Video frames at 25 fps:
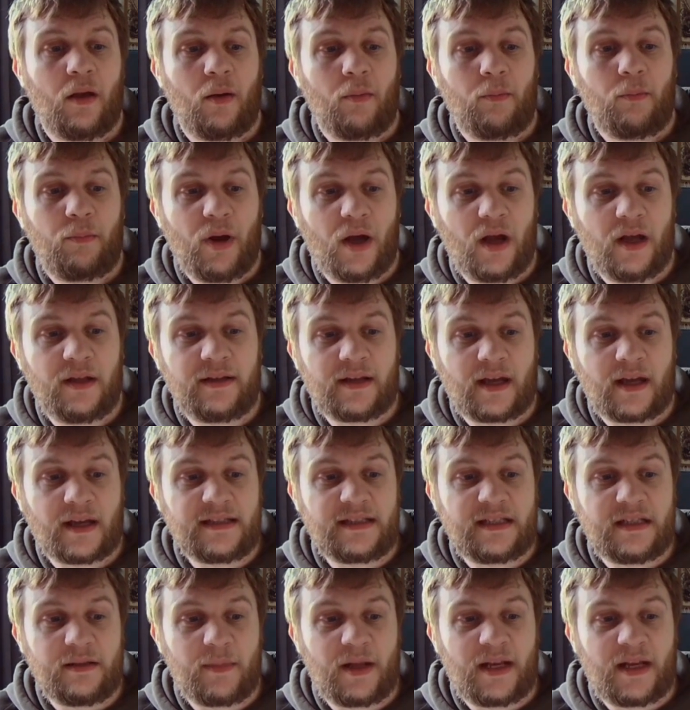per
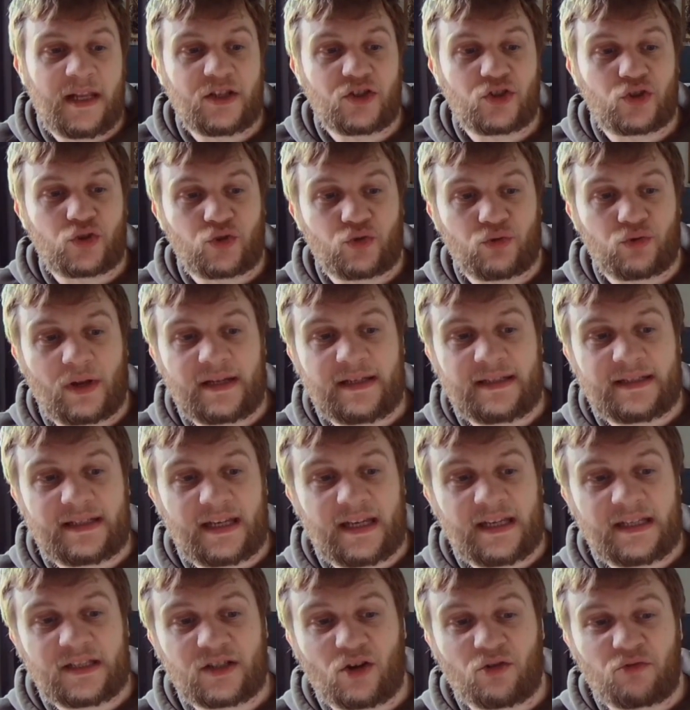90 minutes, Trent
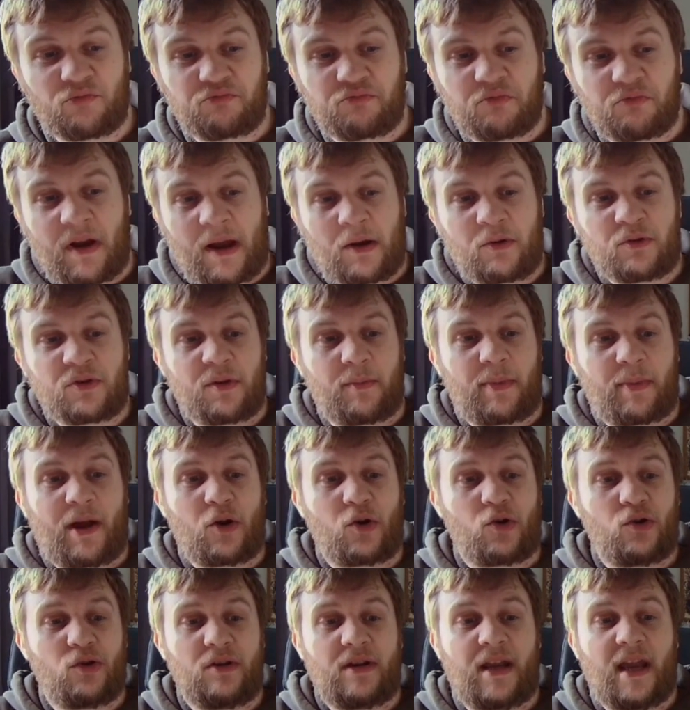is around about
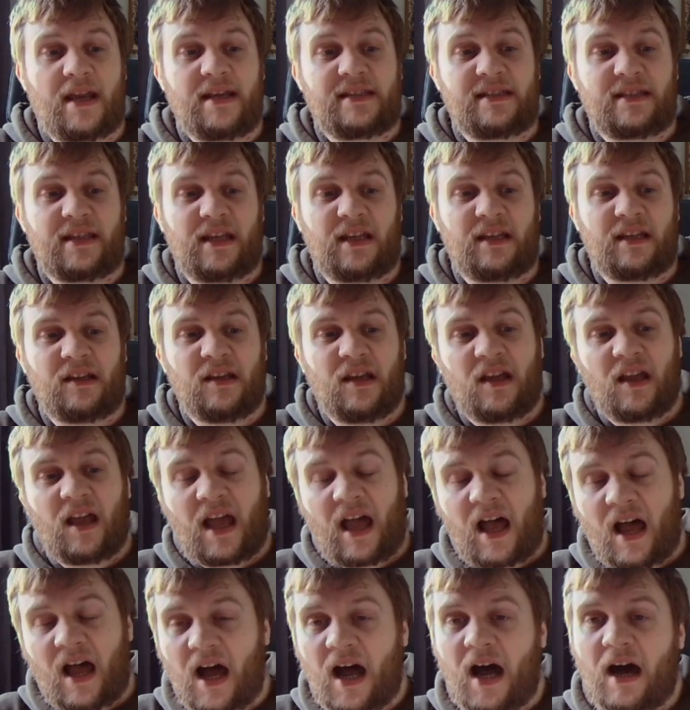creating
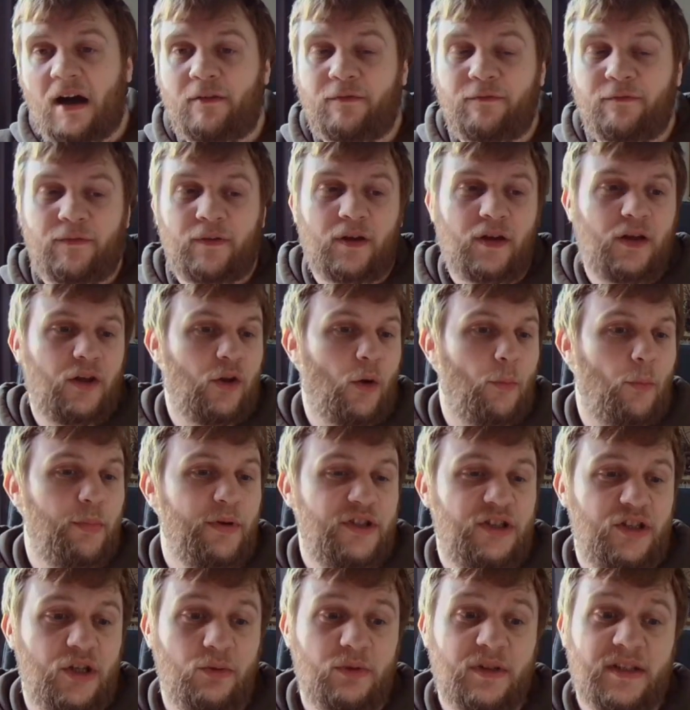half an
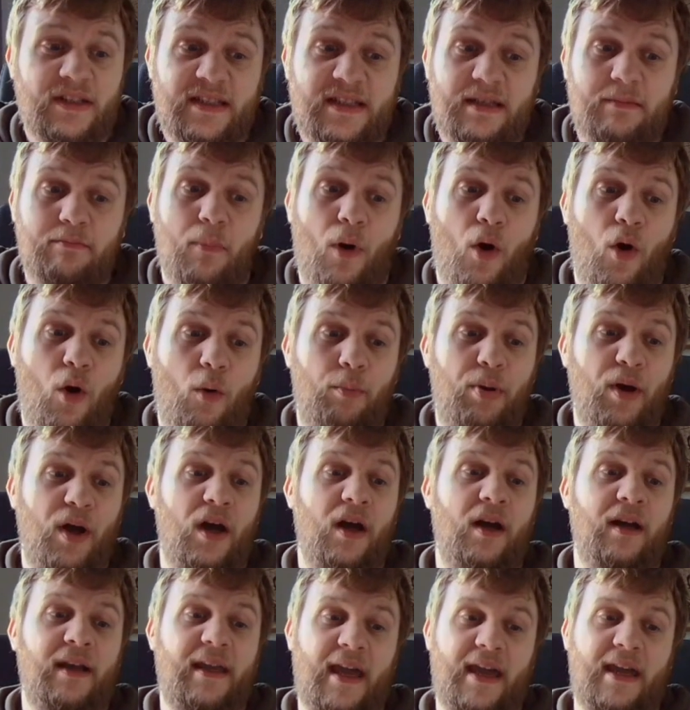opportunity more
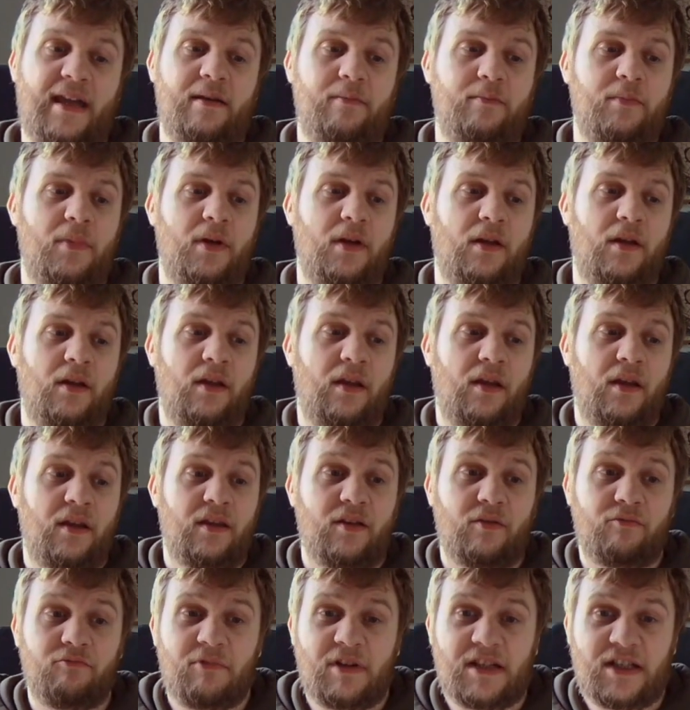per game
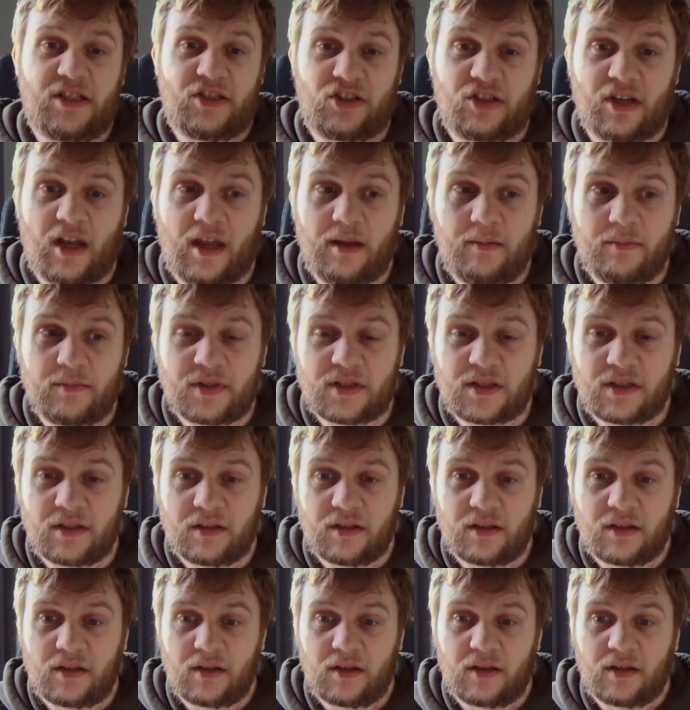than Reece James.
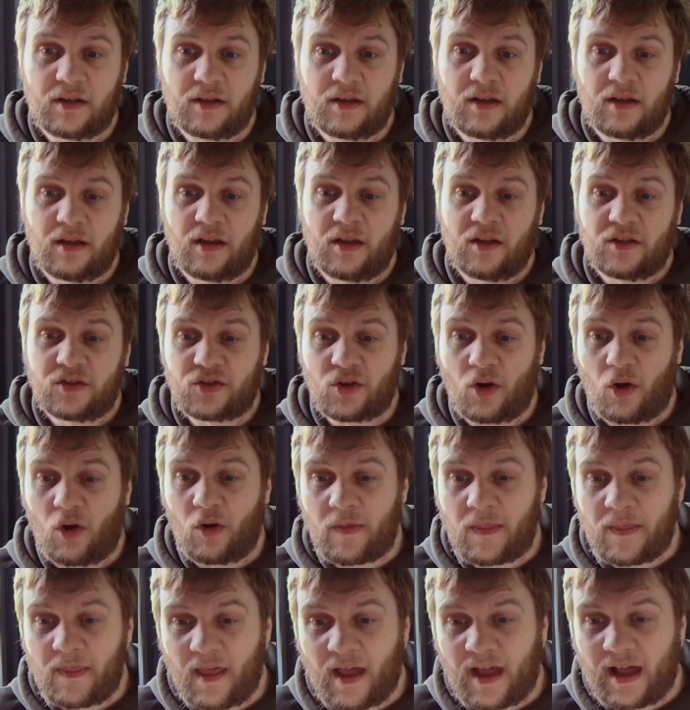So
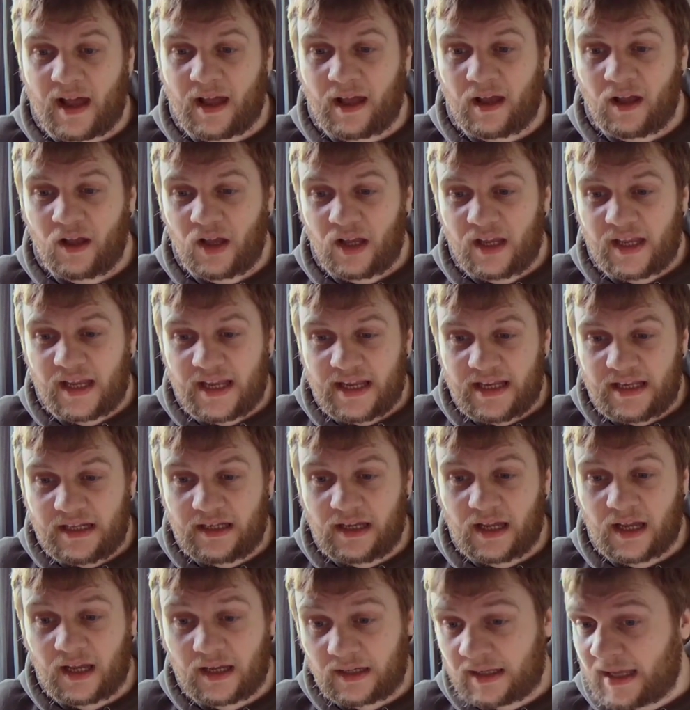on that,
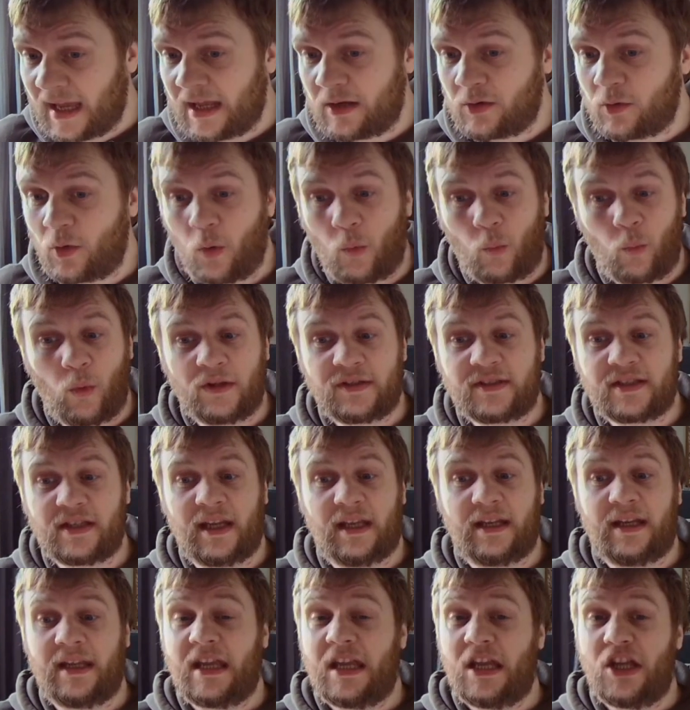once
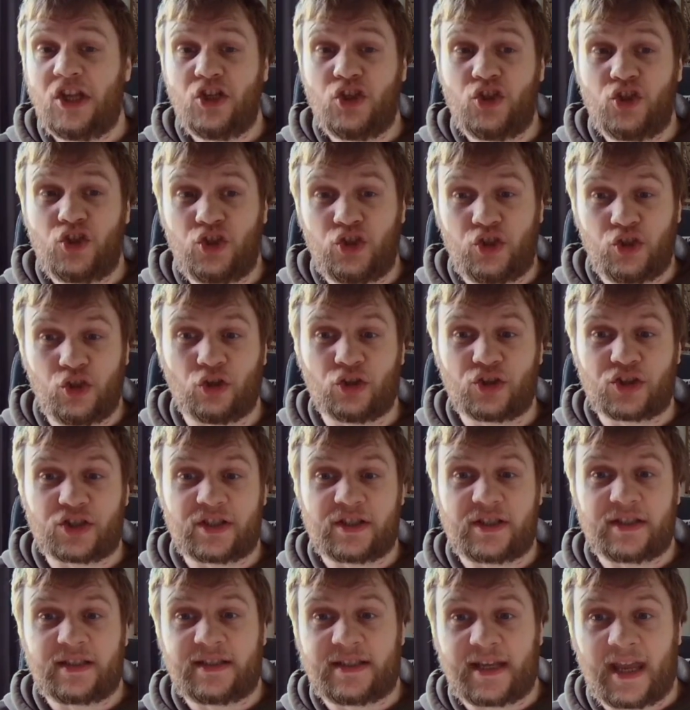again, he
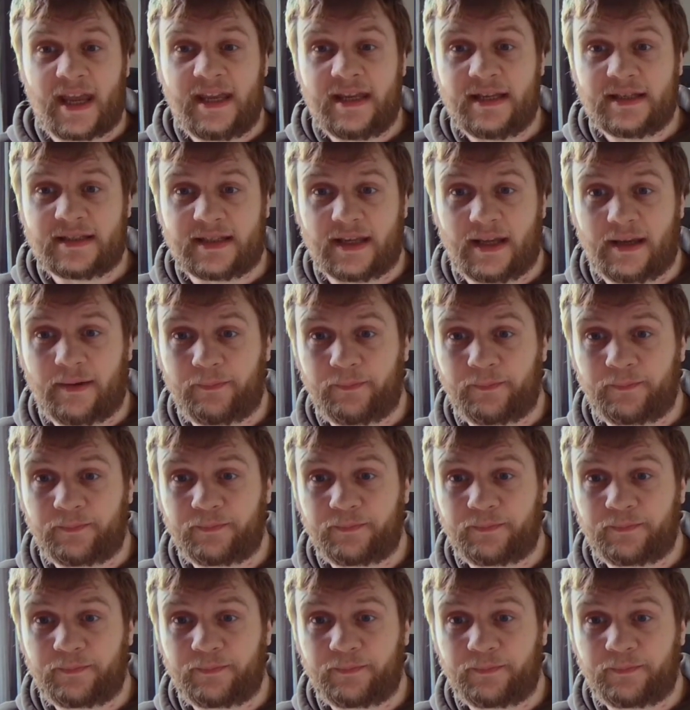just takes it.